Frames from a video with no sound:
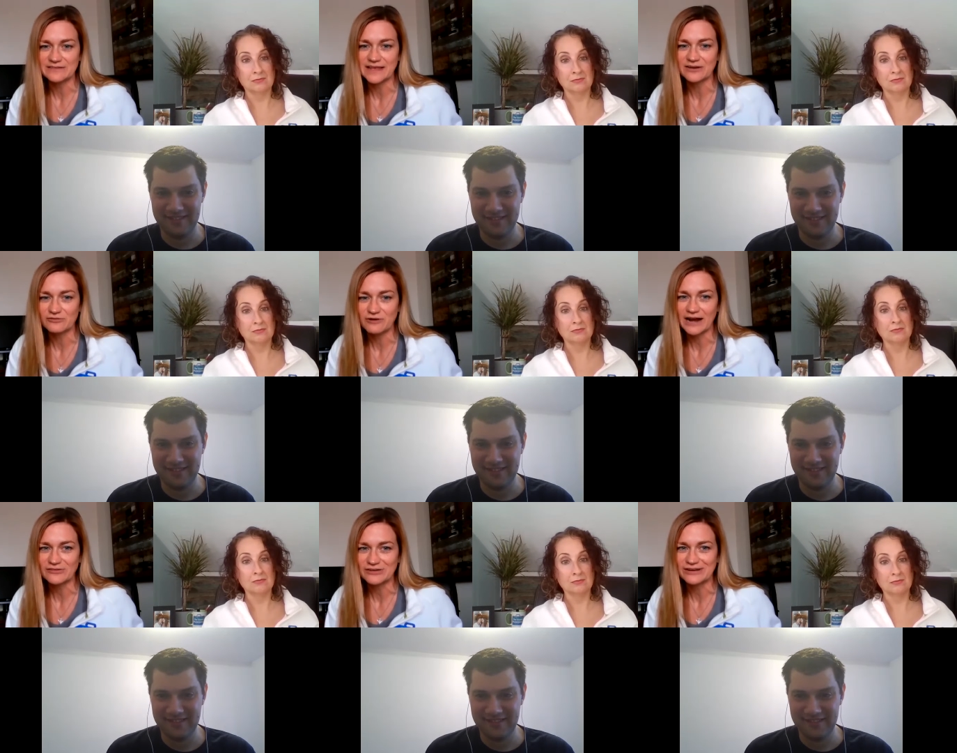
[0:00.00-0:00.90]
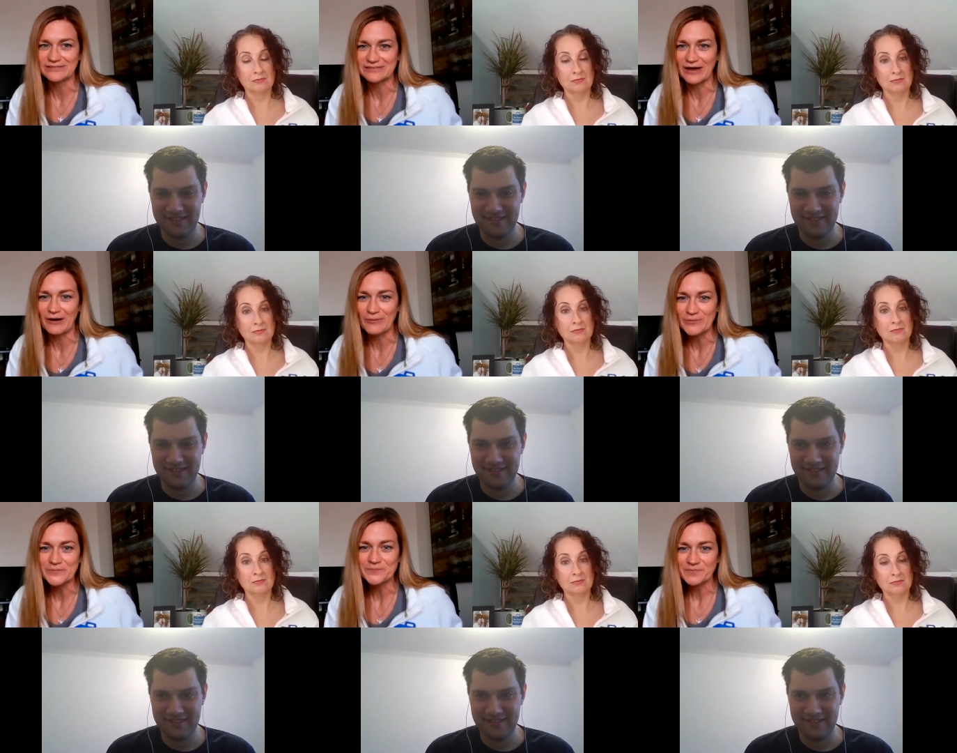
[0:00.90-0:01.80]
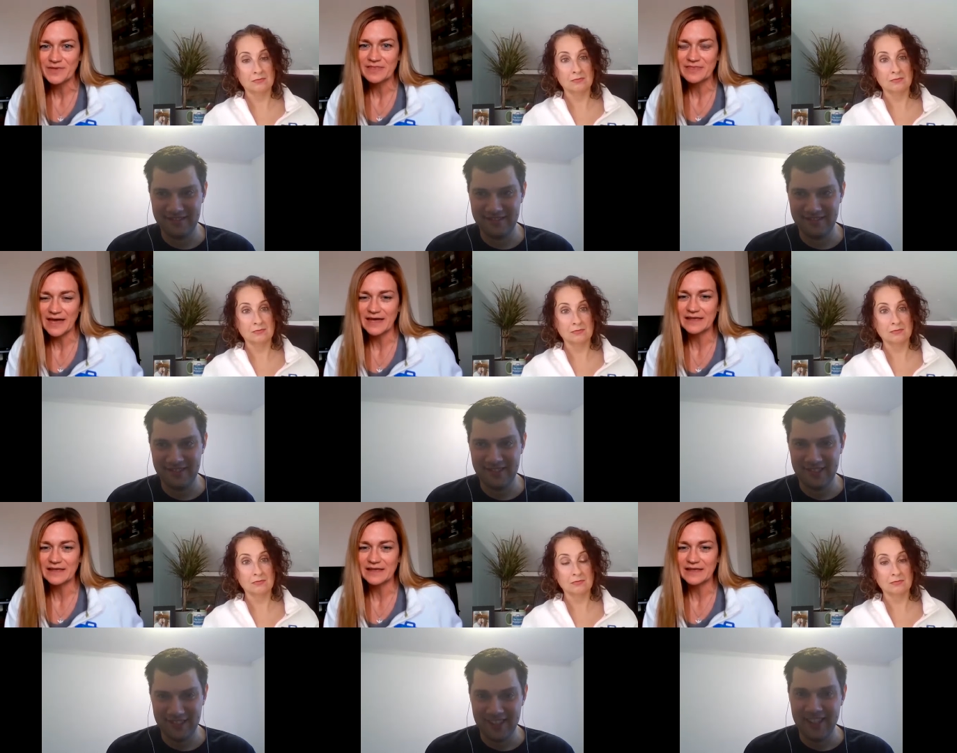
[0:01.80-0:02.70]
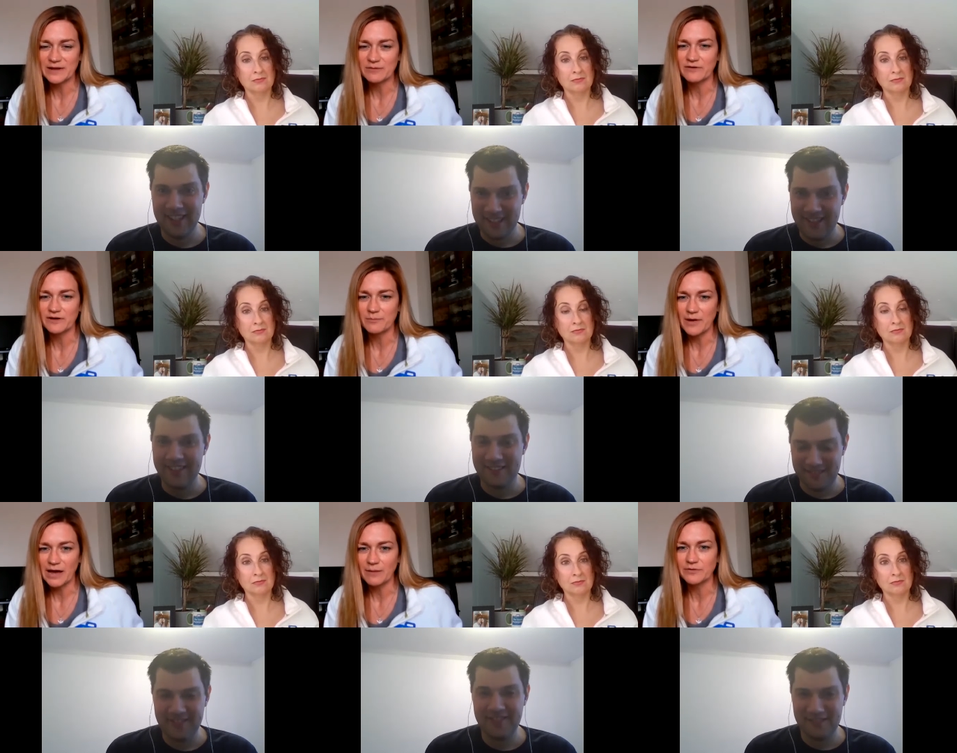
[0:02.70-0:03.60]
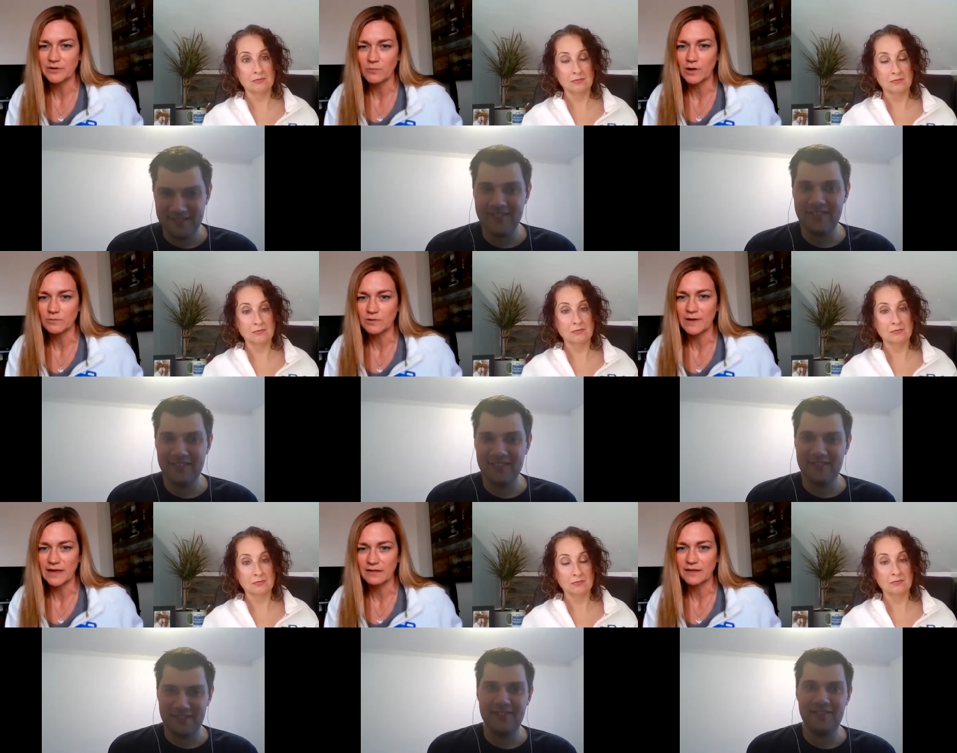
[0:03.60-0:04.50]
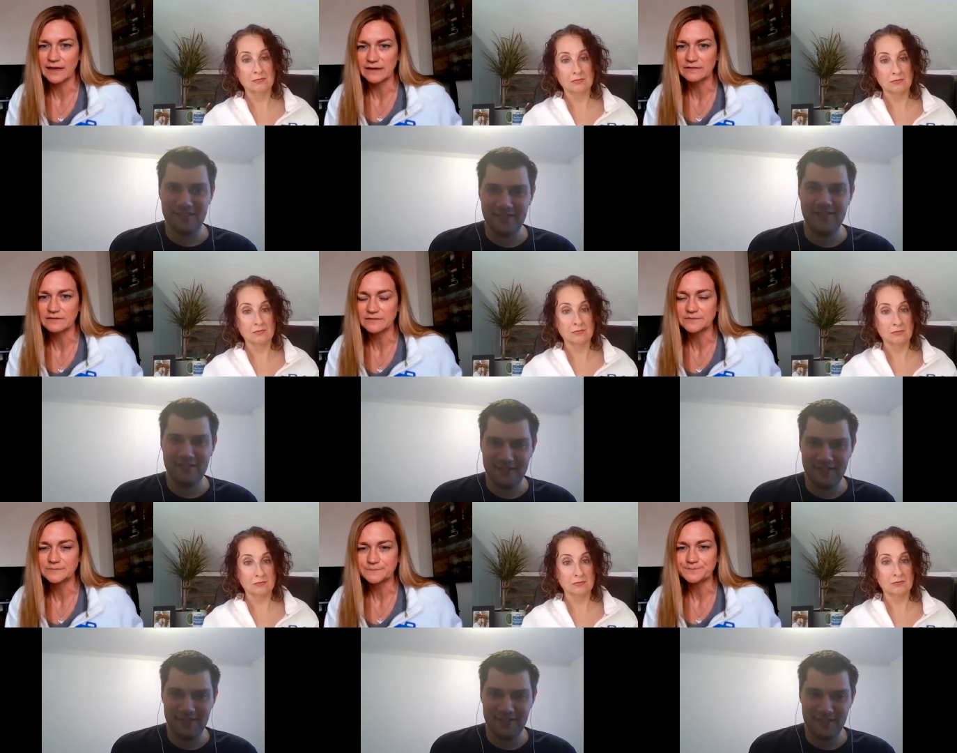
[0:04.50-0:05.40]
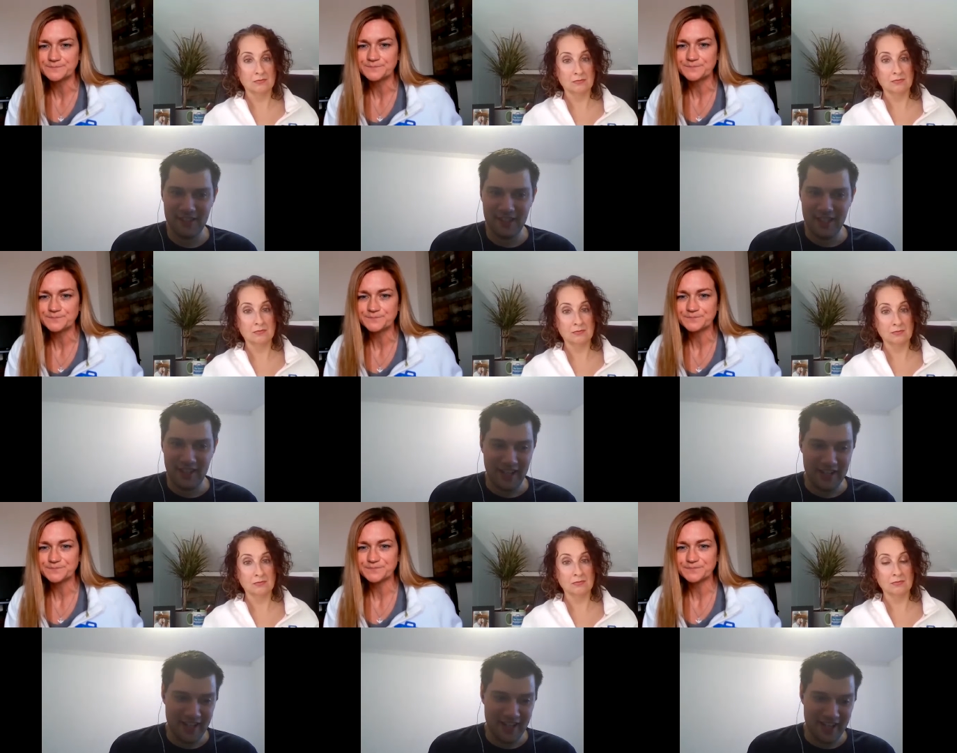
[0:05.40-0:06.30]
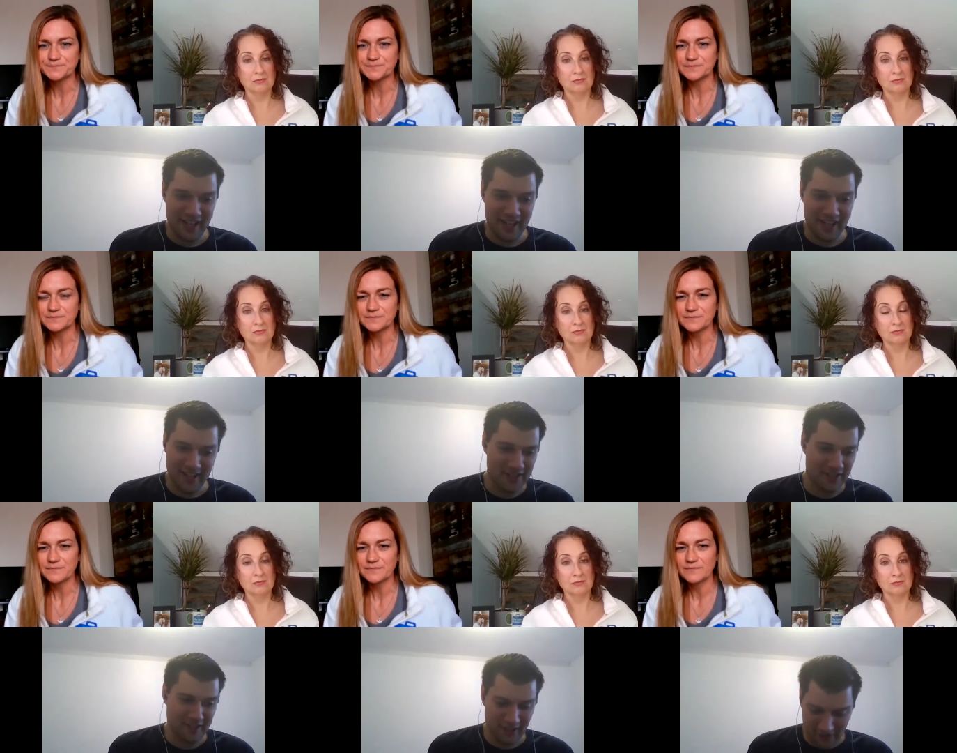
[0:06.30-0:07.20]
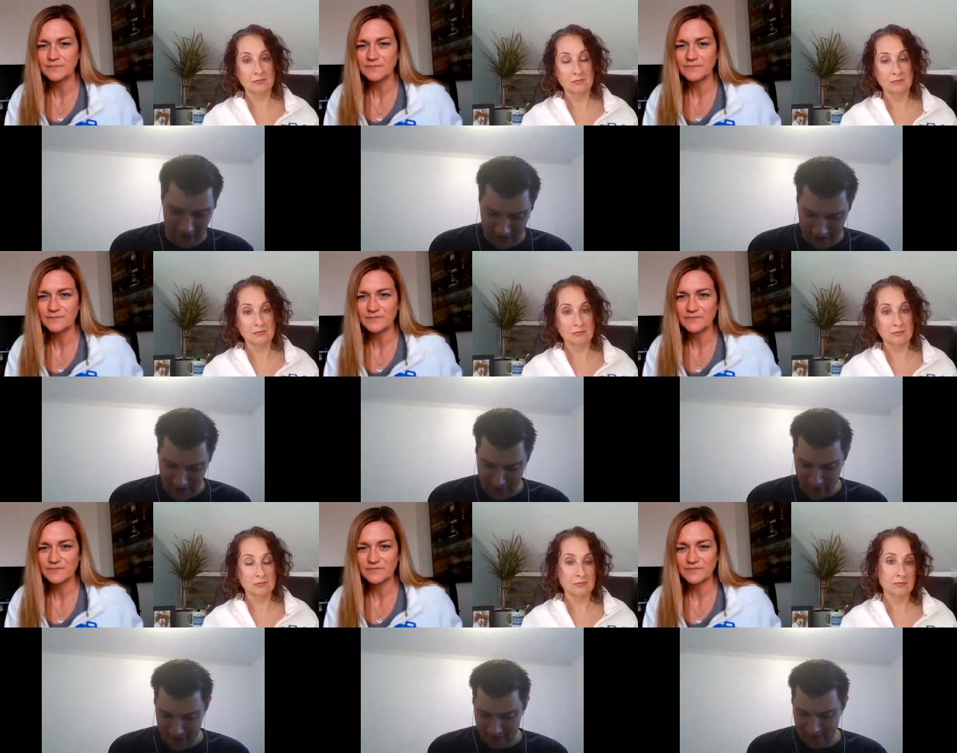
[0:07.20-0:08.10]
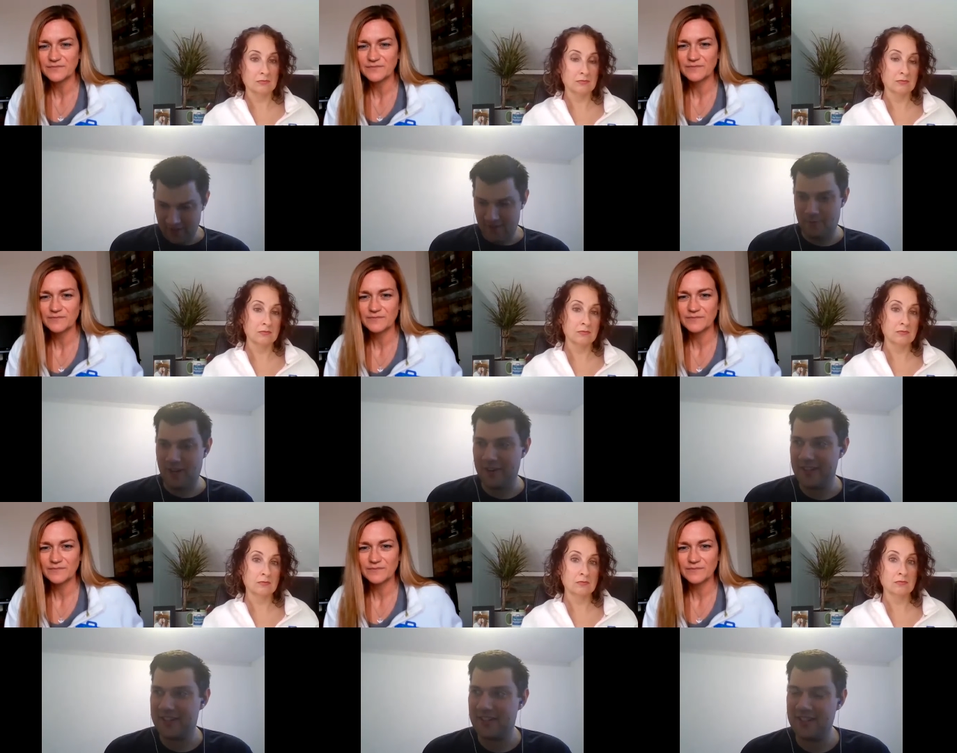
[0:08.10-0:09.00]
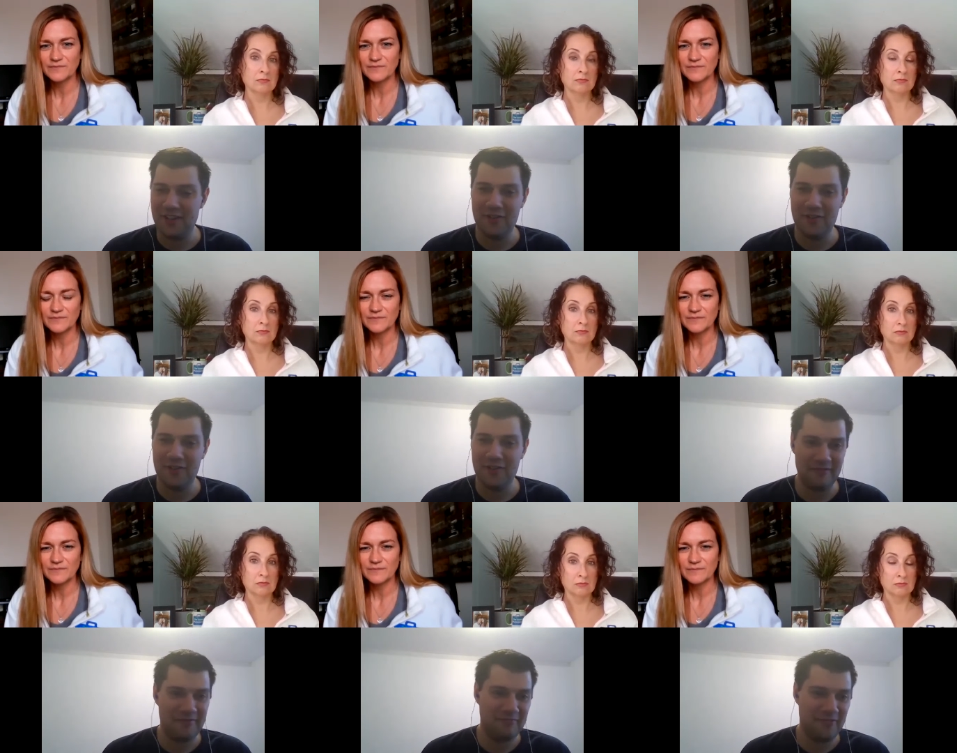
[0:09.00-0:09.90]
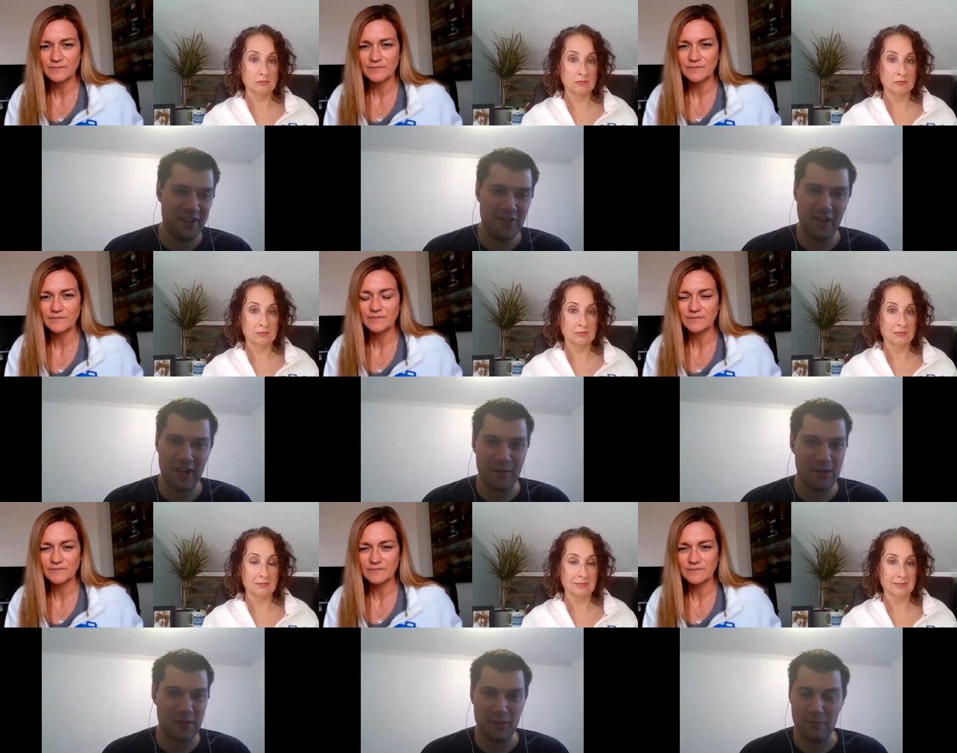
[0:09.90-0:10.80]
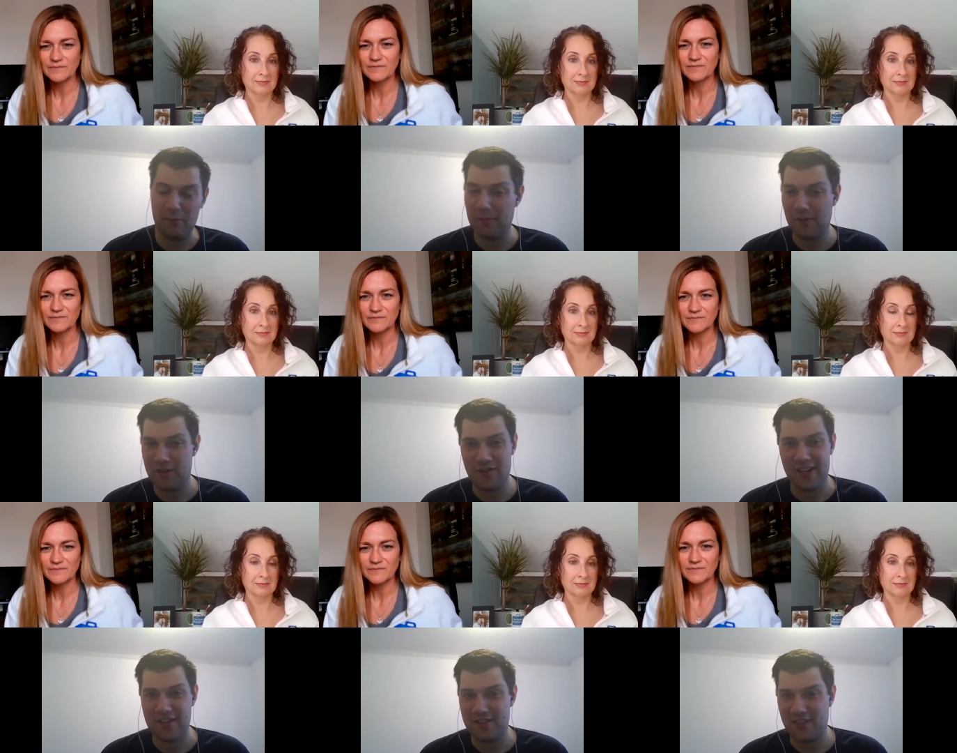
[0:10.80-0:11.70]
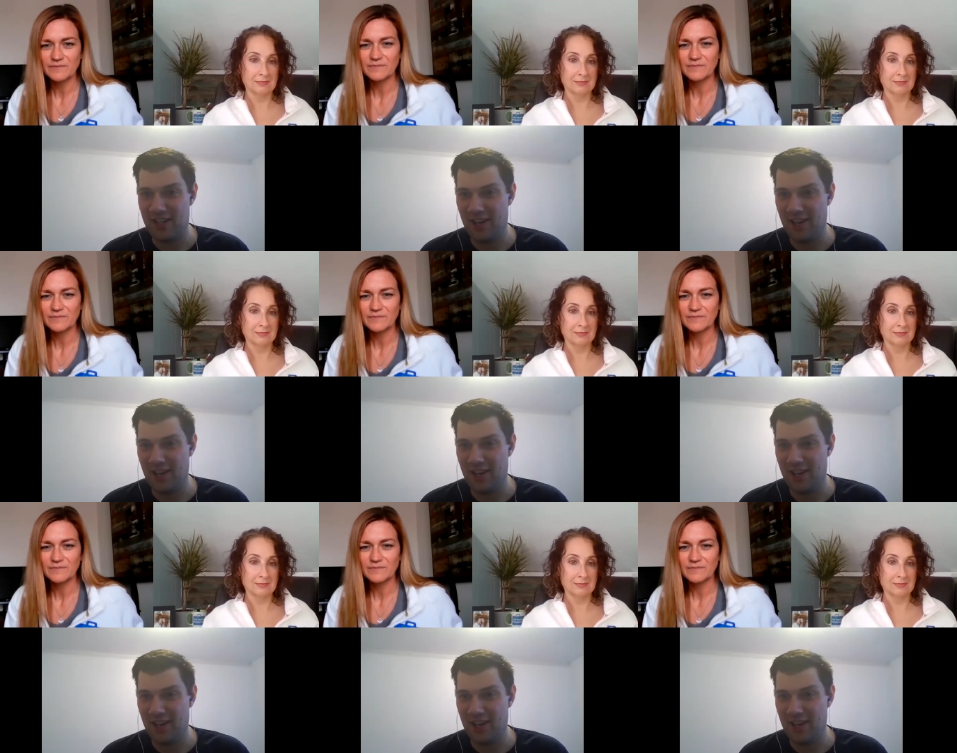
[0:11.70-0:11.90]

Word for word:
Speaker 1: into that attraction. So that that's been a very popular one with my clients.
Speaker 2: Uh, yeah, that's a, a great point as well. It's there's nothing worse than you know showing up some of the popular attractions like